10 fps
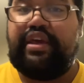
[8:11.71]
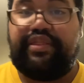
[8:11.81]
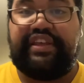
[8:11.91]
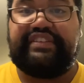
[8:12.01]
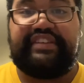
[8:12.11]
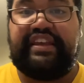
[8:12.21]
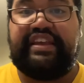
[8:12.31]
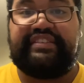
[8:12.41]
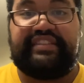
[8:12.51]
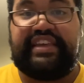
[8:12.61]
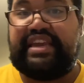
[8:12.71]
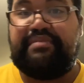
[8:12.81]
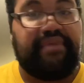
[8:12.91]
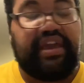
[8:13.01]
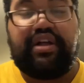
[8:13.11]
This is the
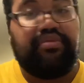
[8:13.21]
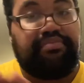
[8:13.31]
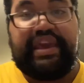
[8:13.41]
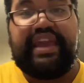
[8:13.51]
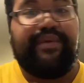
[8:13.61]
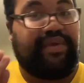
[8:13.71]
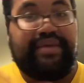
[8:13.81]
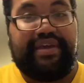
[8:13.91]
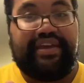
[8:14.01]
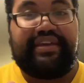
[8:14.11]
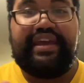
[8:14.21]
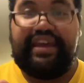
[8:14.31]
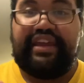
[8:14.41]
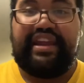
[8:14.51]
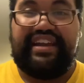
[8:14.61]
Michael Bay remake.
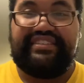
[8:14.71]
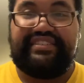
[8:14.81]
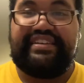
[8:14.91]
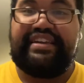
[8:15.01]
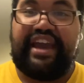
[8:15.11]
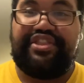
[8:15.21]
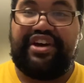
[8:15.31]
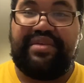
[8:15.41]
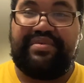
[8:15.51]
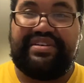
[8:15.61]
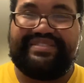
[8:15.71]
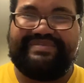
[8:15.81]
And honestly, I thought it was,